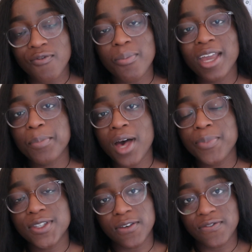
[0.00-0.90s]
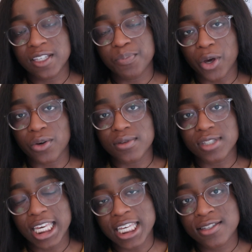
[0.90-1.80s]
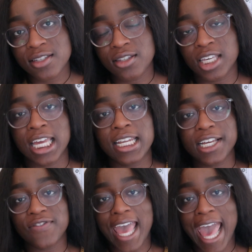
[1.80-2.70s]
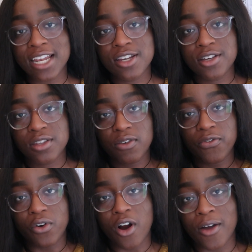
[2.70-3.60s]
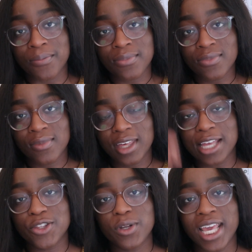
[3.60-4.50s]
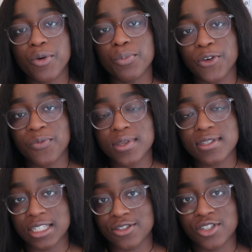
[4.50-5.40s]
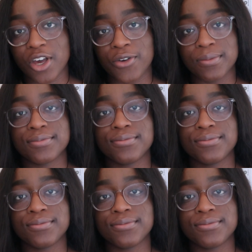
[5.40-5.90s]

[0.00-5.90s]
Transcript: The main purpose of these bones is to connect the hand to the forearm and to enable movements as so.